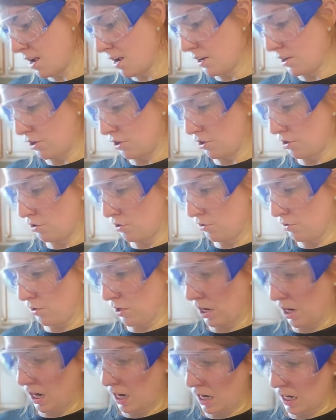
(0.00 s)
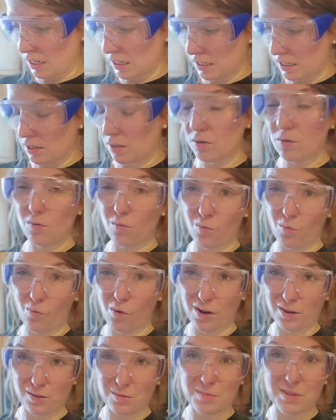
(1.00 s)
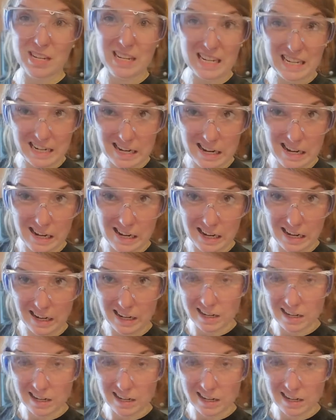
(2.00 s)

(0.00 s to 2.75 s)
You do not want to be eating